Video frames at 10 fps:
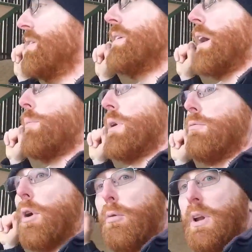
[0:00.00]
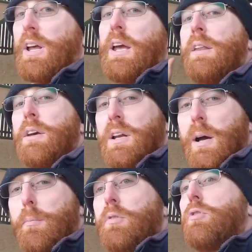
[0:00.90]
and we roll it in the
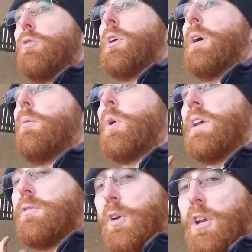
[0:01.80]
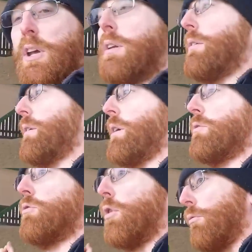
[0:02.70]
clamp so that when he's feeding,
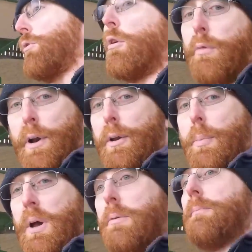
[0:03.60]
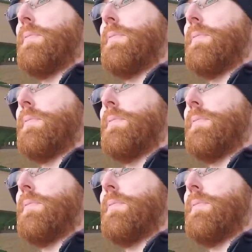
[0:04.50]
it's no running about.